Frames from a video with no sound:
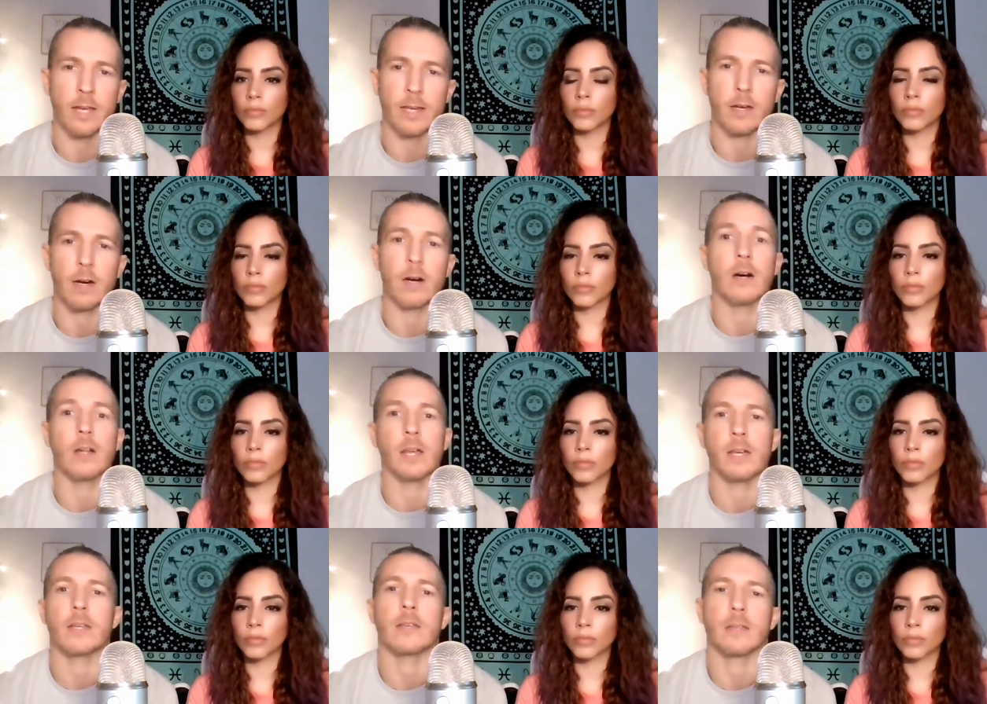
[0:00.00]
Speaker 1: like, oh,
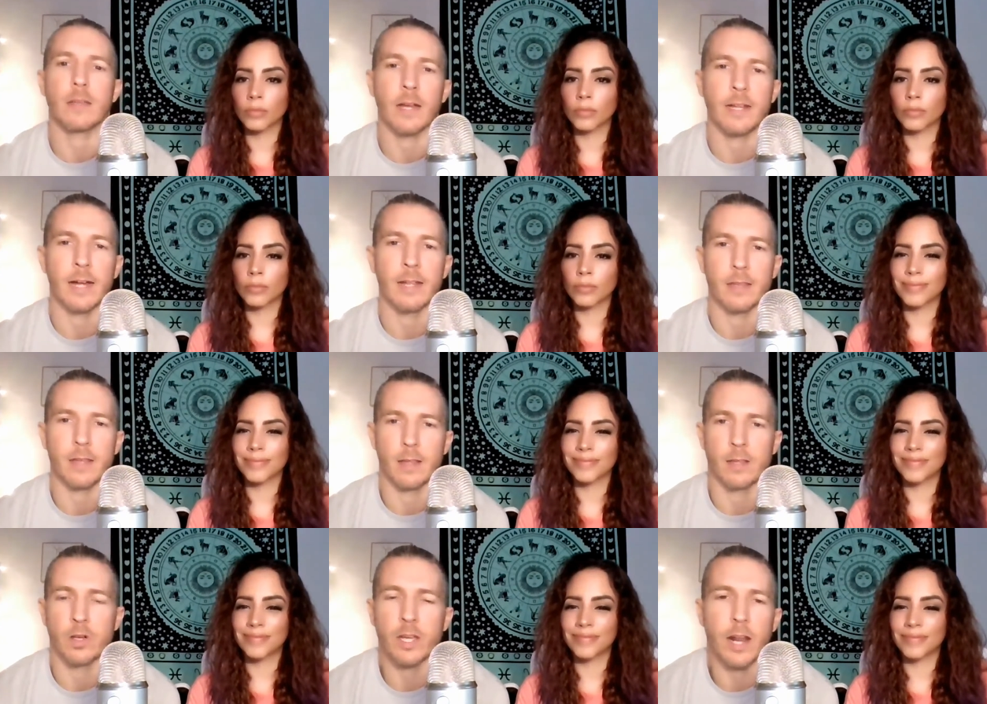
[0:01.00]
like I, I
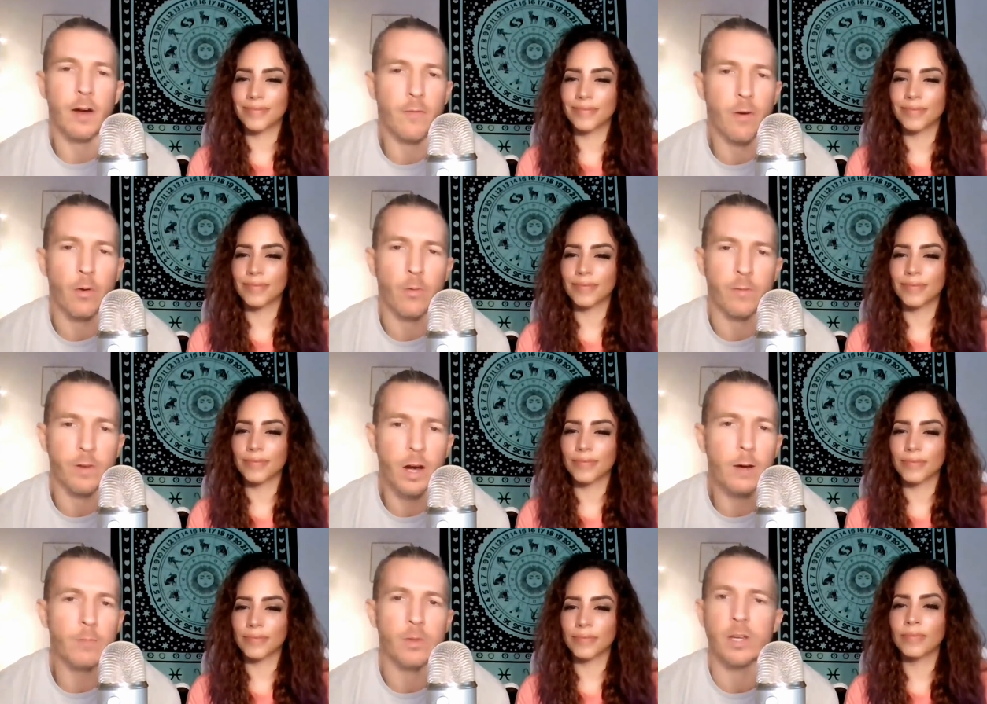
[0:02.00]
look at how far we've
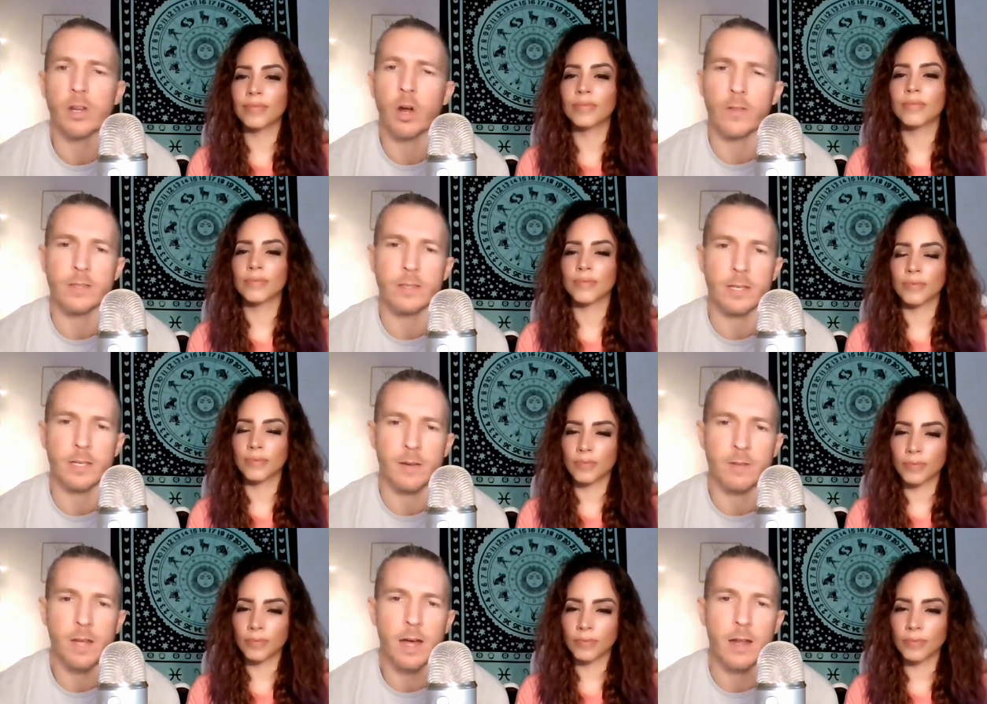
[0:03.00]
come. Look at all these things
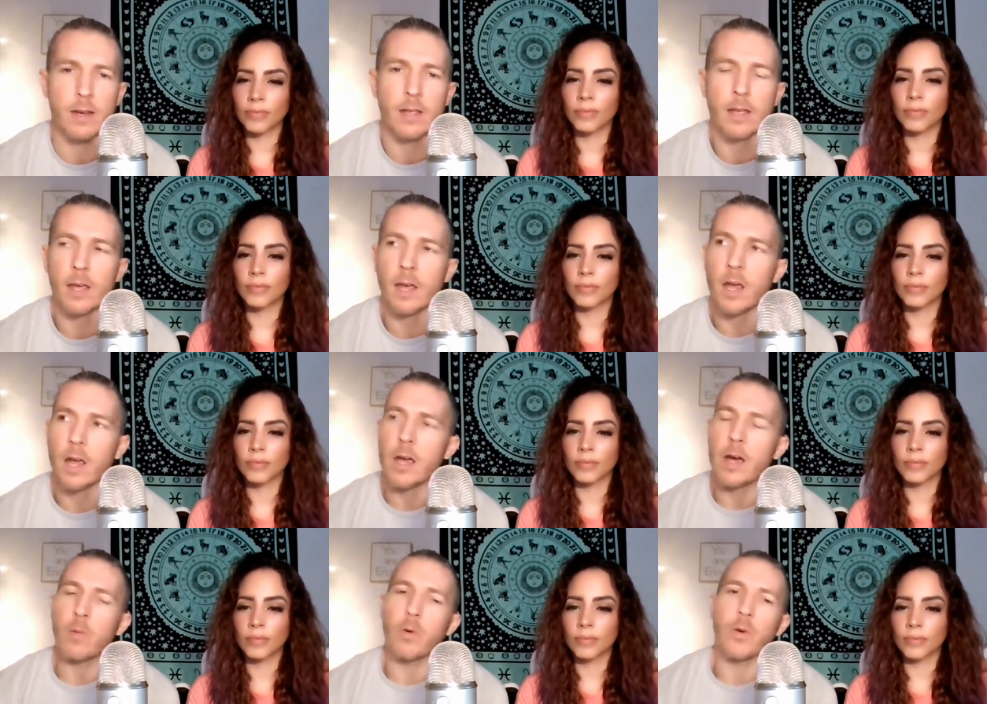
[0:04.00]
I've done.
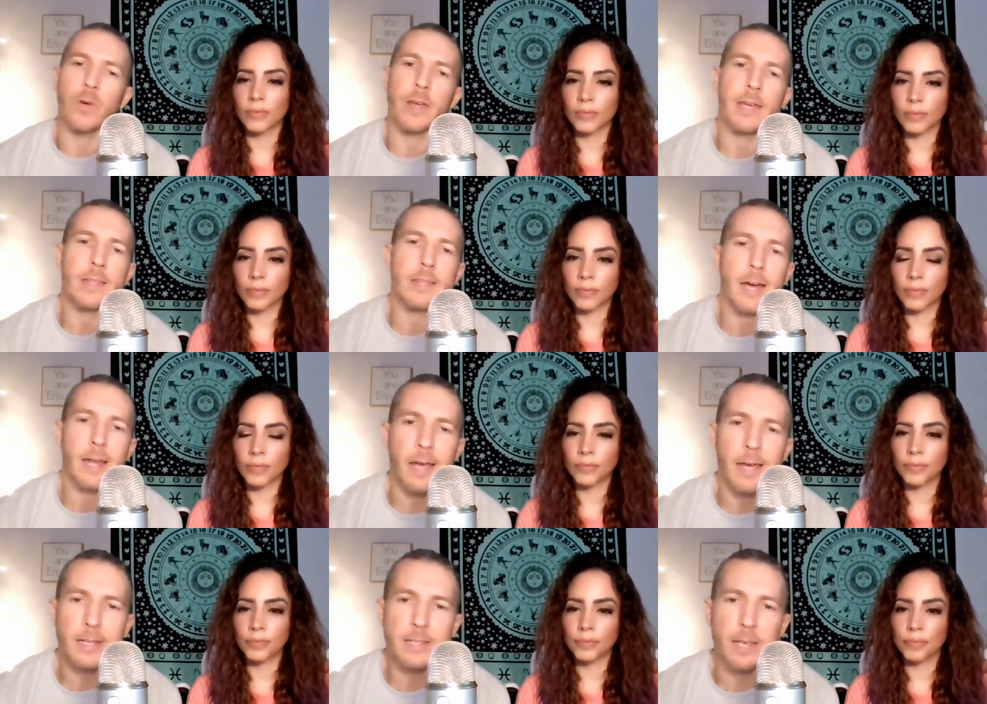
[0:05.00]
Well, in that
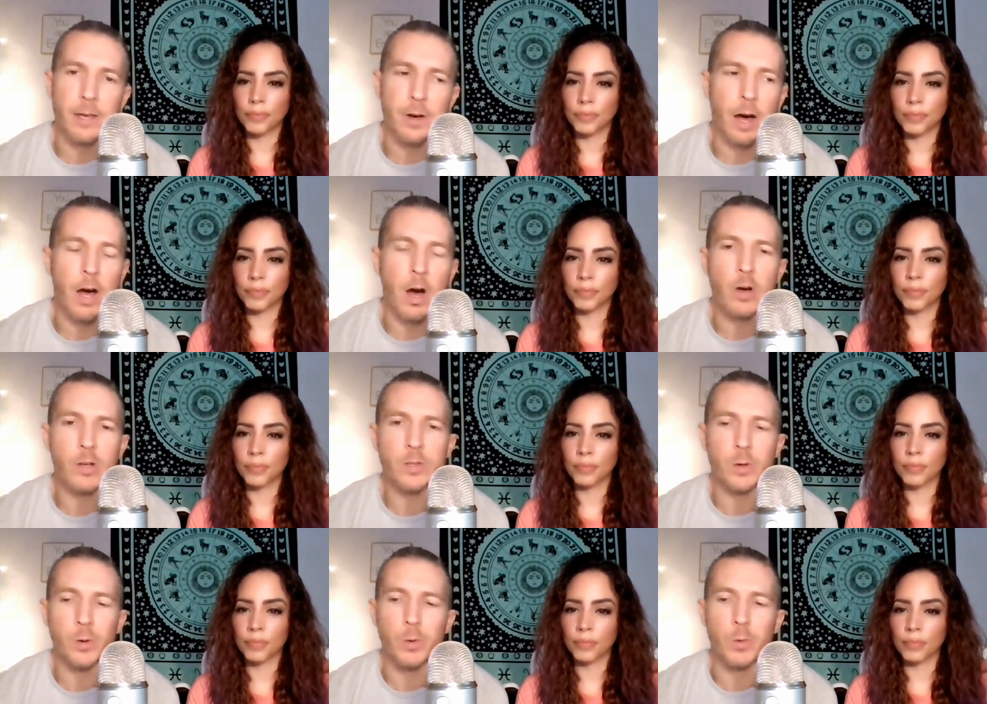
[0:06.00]
exhale, I
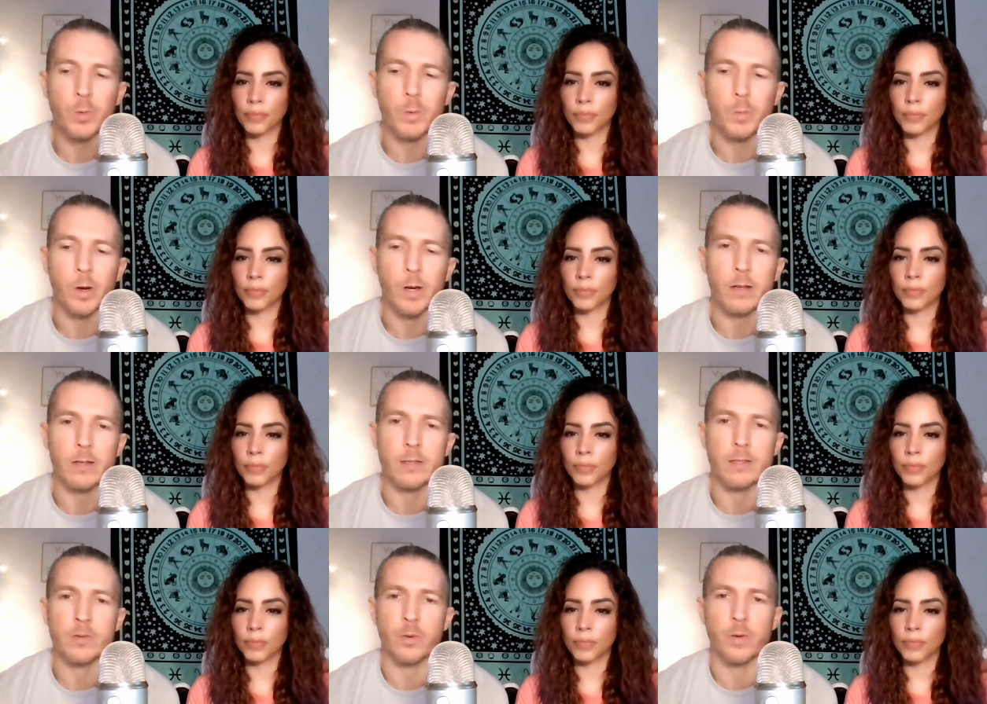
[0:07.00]
also was
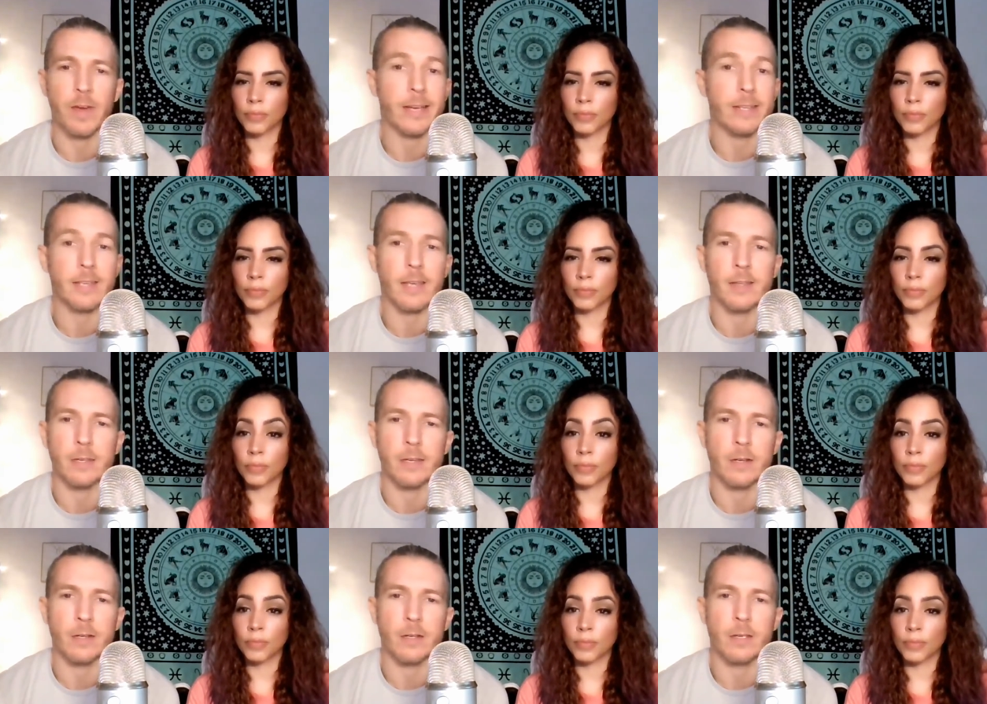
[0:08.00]
sort of
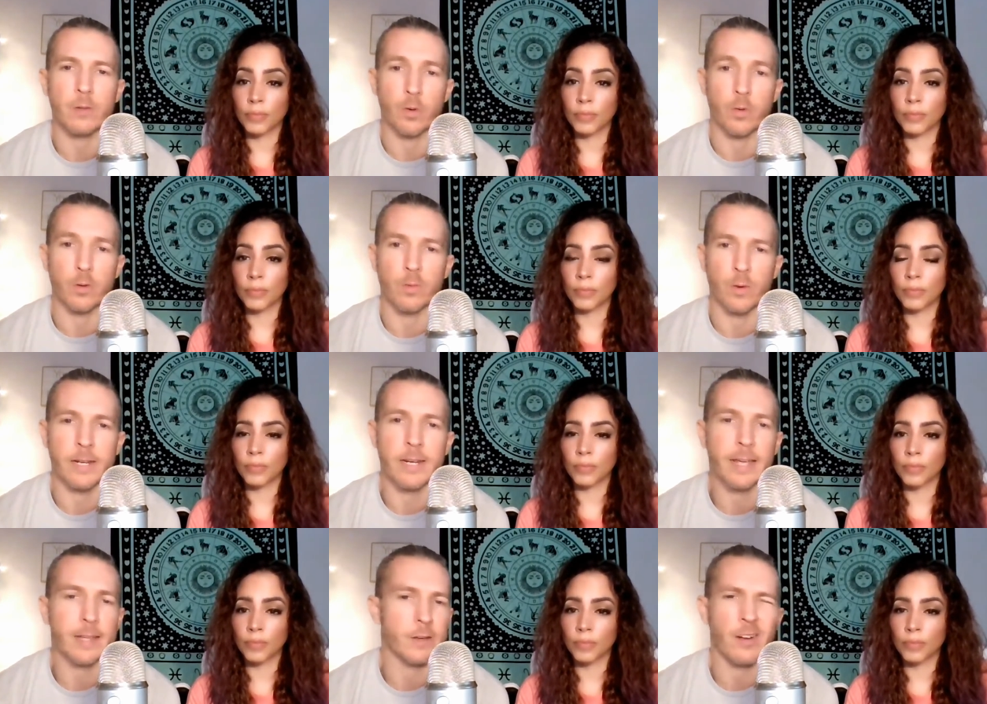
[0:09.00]
exhaling or, or
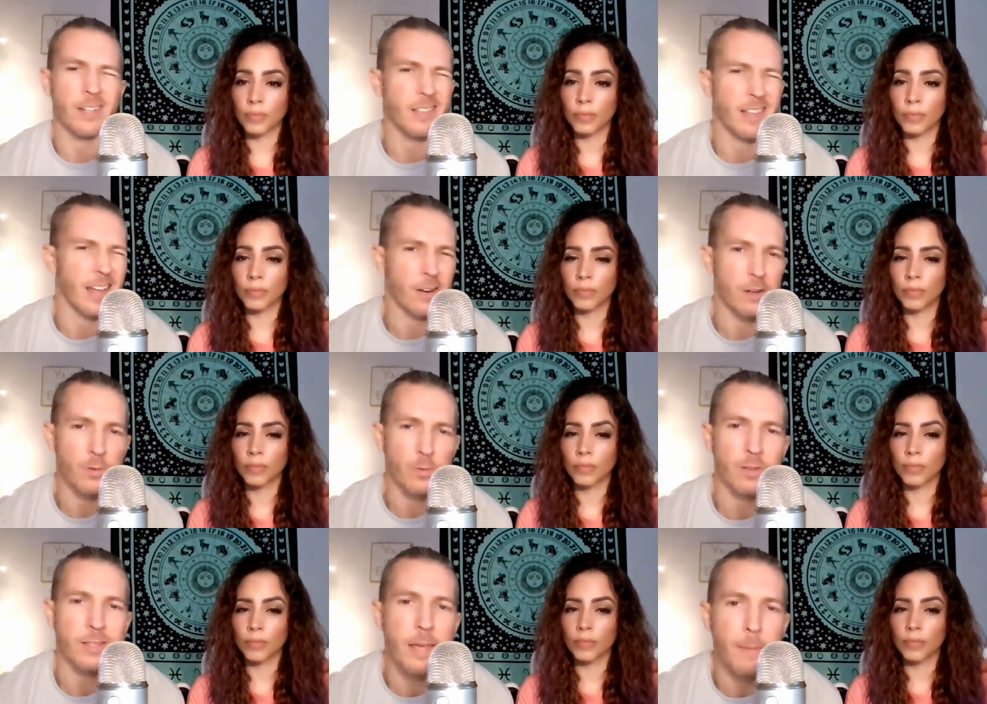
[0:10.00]
inhaling or exhaling, I don't know,
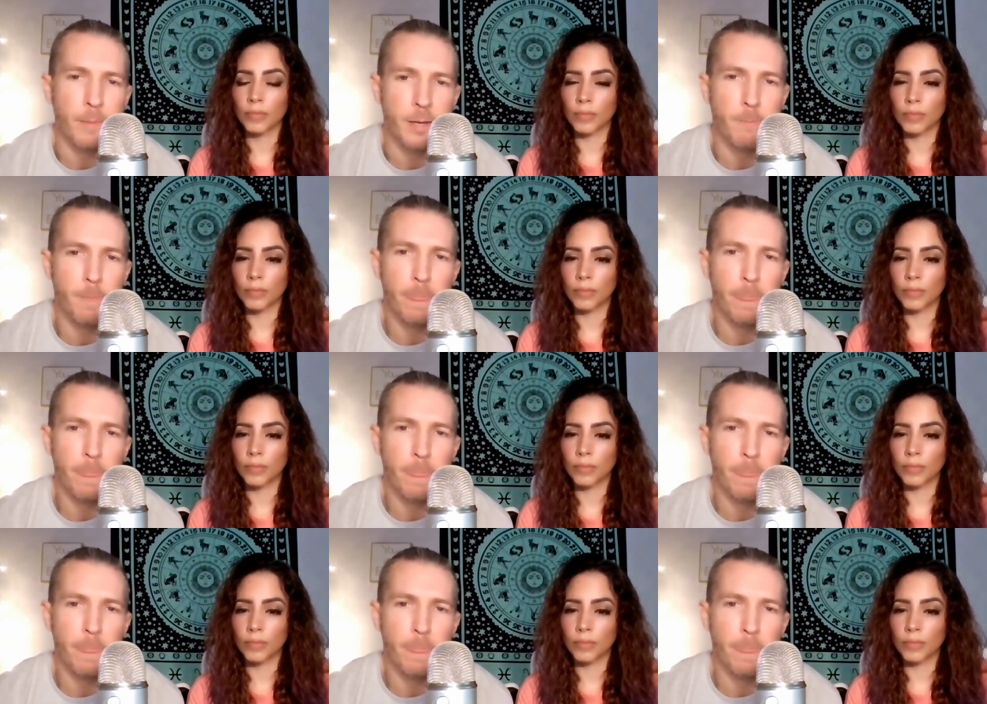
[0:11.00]
resentment.